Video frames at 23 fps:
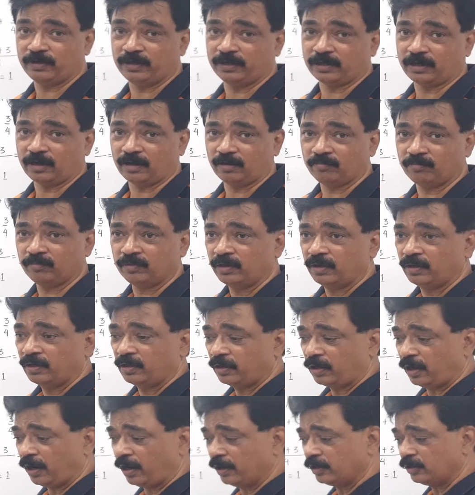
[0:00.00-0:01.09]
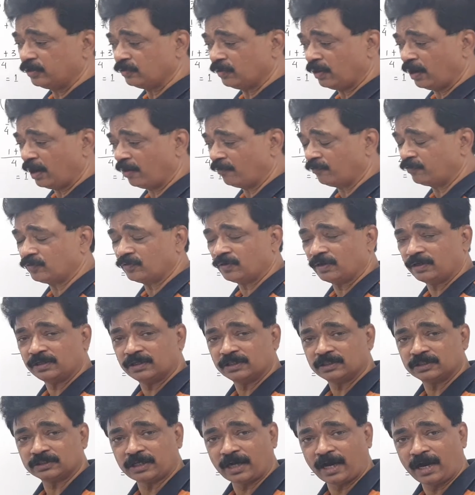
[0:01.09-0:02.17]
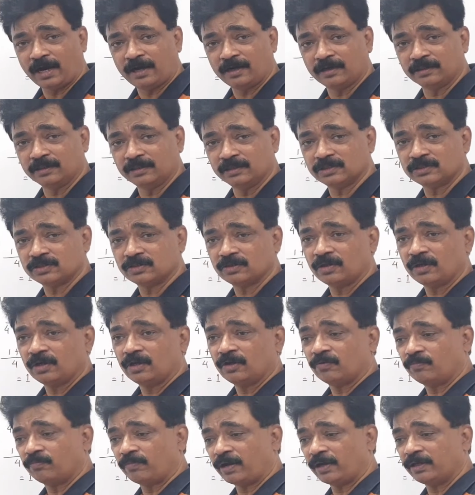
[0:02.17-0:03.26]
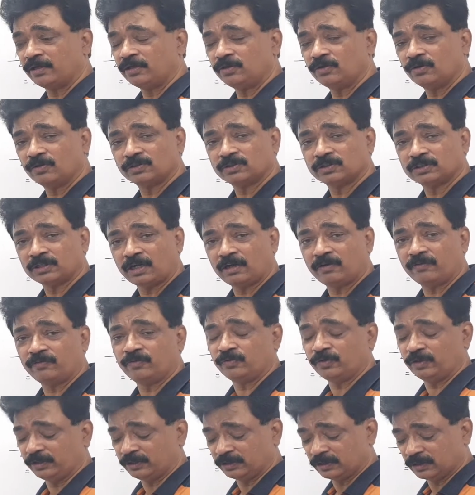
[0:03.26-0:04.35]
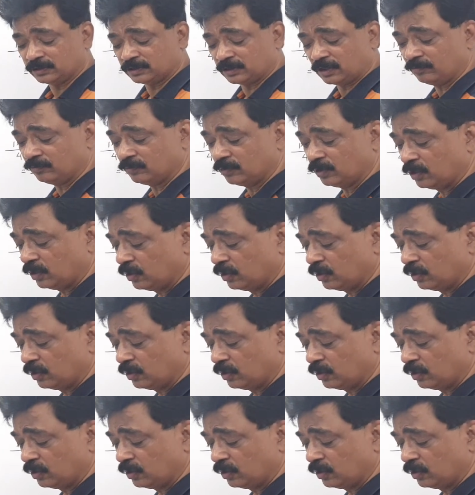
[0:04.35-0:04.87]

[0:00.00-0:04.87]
will come, and you have to understand this by yourself doing the sum.